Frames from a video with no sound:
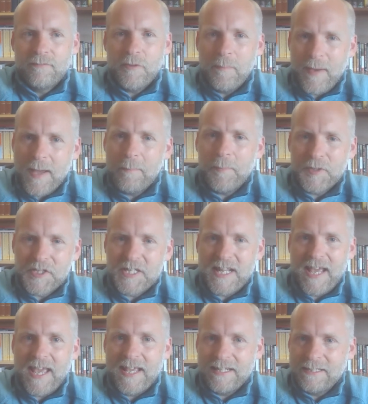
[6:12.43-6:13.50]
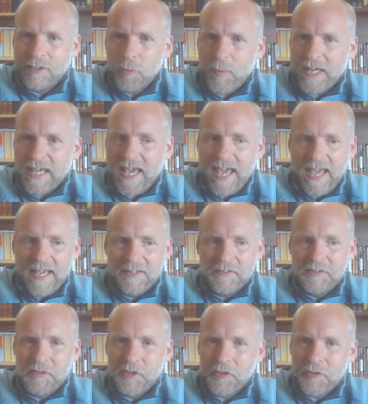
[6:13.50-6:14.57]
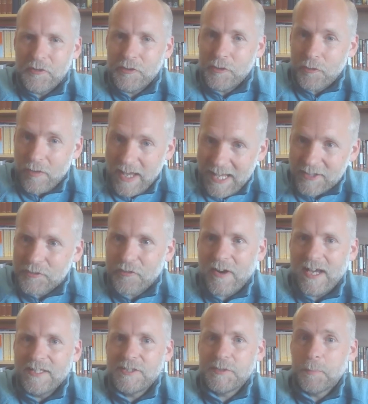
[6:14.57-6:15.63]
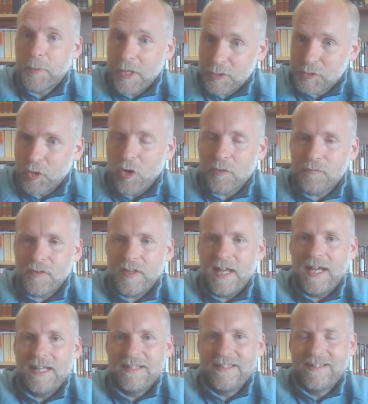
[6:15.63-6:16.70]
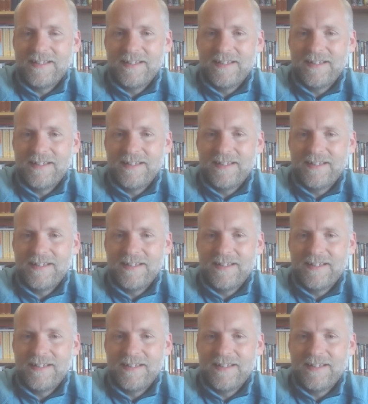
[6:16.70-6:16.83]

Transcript: Remember today and in the week ahead, you're in Christ. Praise God for that.